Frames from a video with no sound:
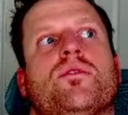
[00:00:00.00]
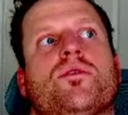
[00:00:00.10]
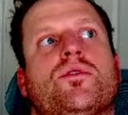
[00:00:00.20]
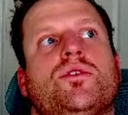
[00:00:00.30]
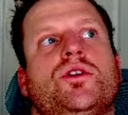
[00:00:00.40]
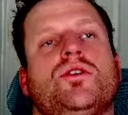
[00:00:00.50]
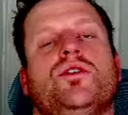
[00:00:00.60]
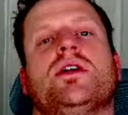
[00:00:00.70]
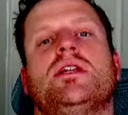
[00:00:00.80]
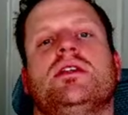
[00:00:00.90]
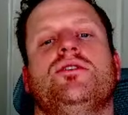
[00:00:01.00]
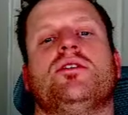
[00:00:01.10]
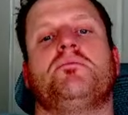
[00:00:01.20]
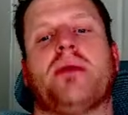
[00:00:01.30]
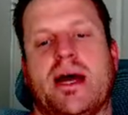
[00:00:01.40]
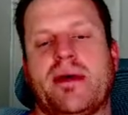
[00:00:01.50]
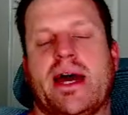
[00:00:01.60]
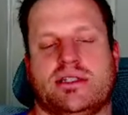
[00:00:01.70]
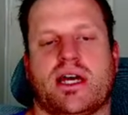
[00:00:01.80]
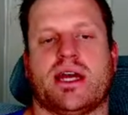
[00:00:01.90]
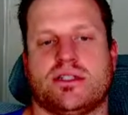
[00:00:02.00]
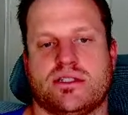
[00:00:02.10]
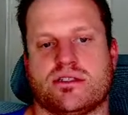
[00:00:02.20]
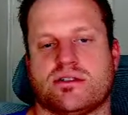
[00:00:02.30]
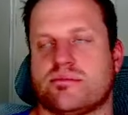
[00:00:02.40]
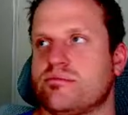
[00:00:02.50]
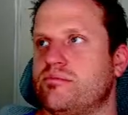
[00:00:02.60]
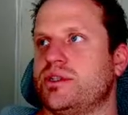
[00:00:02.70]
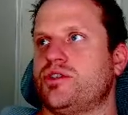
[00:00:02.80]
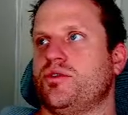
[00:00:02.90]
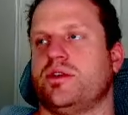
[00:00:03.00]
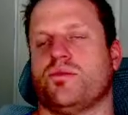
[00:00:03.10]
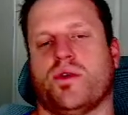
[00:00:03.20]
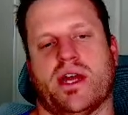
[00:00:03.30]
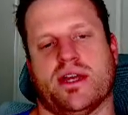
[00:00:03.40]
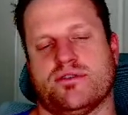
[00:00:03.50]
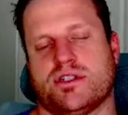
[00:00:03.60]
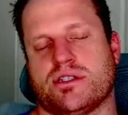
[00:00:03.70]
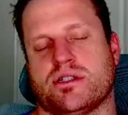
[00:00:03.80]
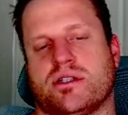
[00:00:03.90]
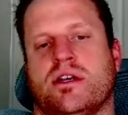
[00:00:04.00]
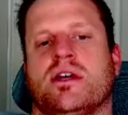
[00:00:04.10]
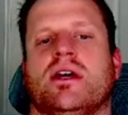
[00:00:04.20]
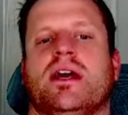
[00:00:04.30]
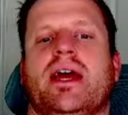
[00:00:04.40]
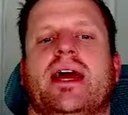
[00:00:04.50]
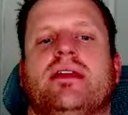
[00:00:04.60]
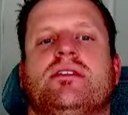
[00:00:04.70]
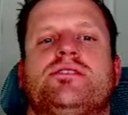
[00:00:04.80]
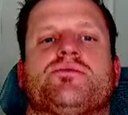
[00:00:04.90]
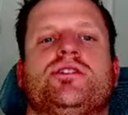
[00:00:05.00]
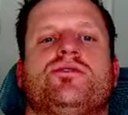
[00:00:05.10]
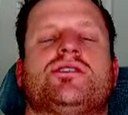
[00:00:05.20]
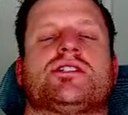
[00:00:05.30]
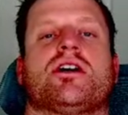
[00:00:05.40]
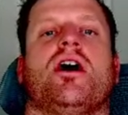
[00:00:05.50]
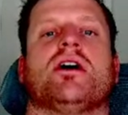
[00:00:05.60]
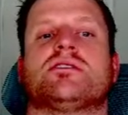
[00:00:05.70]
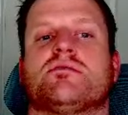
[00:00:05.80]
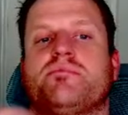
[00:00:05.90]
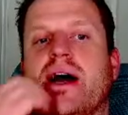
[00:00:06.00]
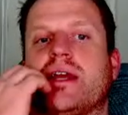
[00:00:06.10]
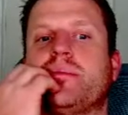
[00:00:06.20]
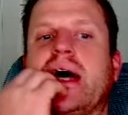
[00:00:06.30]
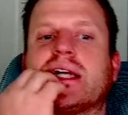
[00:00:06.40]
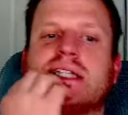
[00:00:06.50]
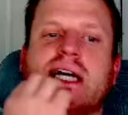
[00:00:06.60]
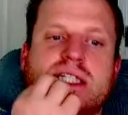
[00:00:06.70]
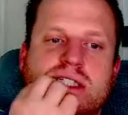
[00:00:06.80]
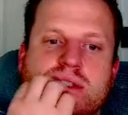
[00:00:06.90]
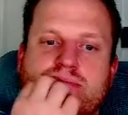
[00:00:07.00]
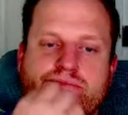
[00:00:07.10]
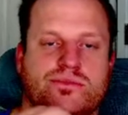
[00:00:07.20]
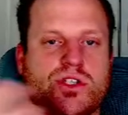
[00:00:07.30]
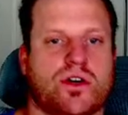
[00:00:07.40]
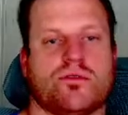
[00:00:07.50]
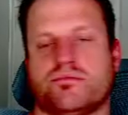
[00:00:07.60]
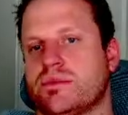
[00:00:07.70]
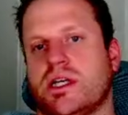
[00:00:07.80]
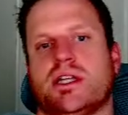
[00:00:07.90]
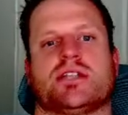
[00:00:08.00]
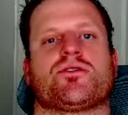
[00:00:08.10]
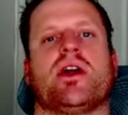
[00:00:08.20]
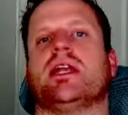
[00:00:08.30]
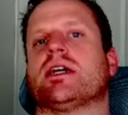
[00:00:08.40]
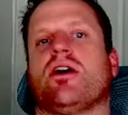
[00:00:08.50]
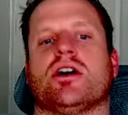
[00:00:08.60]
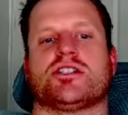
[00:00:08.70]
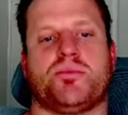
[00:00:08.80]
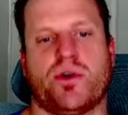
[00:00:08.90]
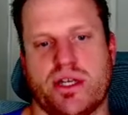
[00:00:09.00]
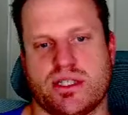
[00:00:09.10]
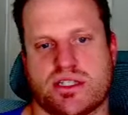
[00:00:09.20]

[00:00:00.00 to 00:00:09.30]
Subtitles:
you can buy back dice between waves, and this reduces the cost of buying back dice. So that's great. It costs points.